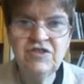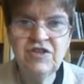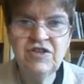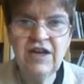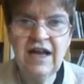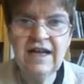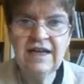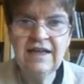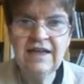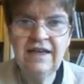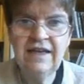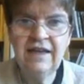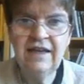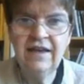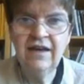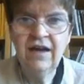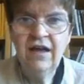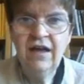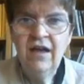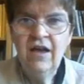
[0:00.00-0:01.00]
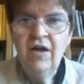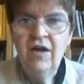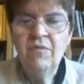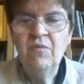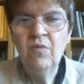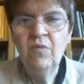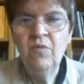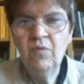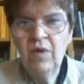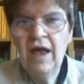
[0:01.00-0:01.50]
here. And
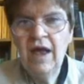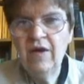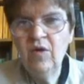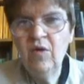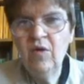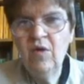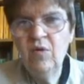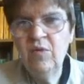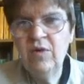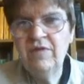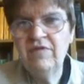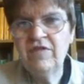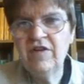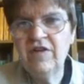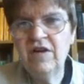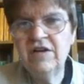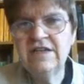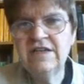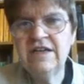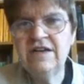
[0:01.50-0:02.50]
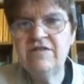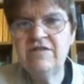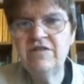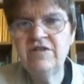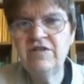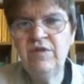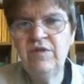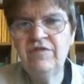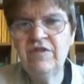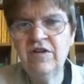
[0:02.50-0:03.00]
all we've got here is we've
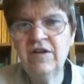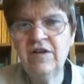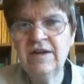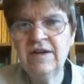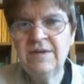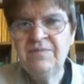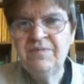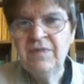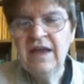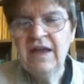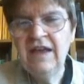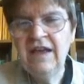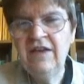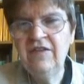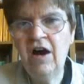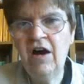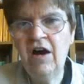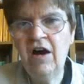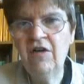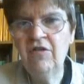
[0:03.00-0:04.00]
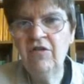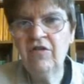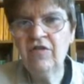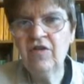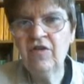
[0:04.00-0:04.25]
got his horoscope,